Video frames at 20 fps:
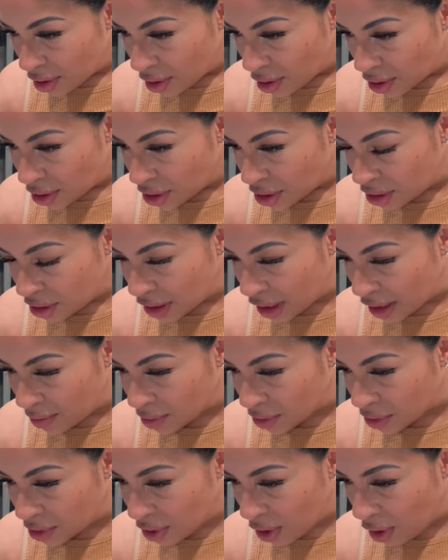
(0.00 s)
she said it
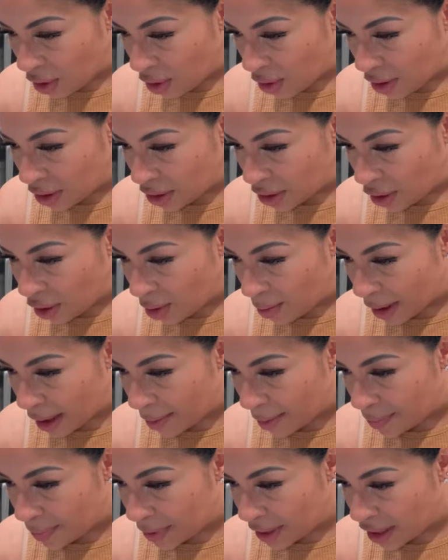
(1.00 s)
was gnawing on my
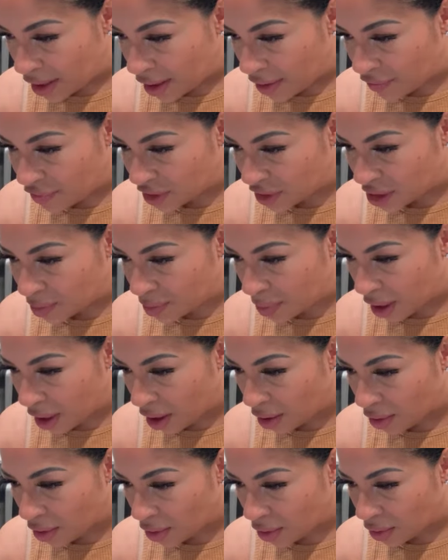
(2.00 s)
pelvis
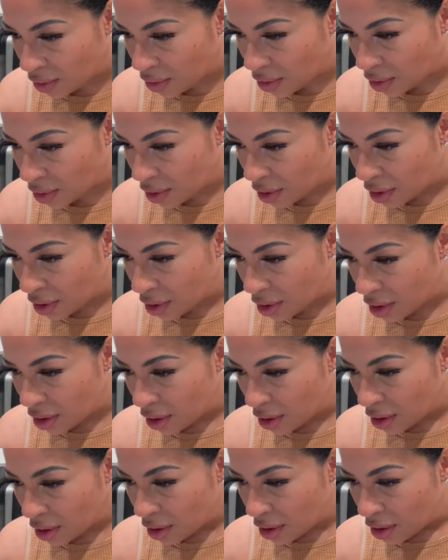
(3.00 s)
bone.
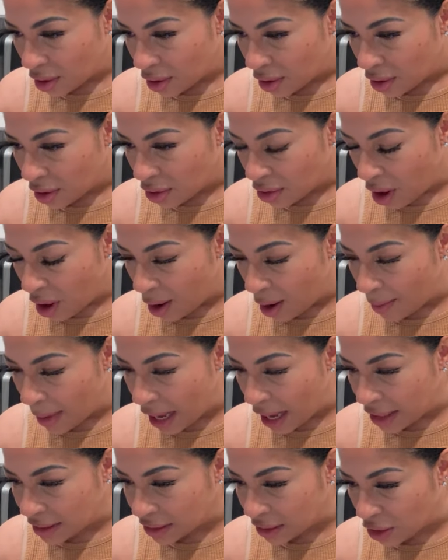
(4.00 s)
No,
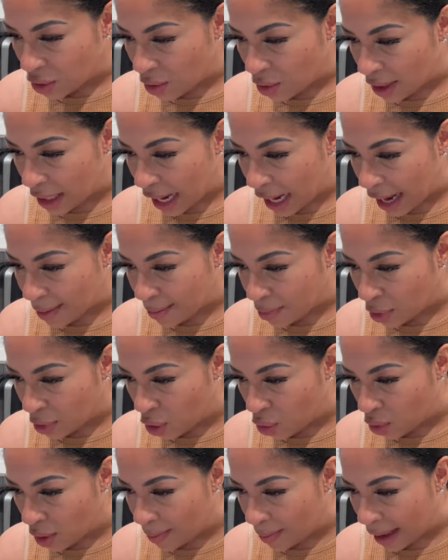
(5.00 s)
mine's lower, like
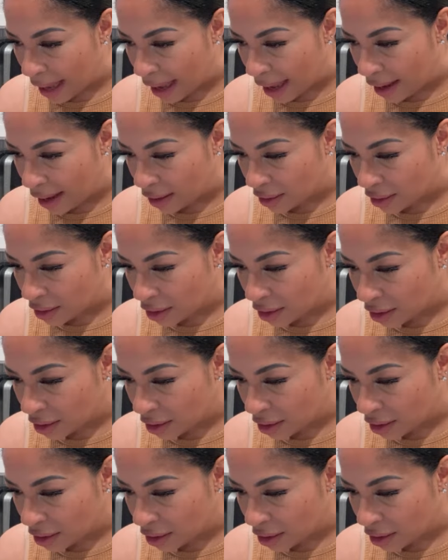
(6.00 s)
lower back.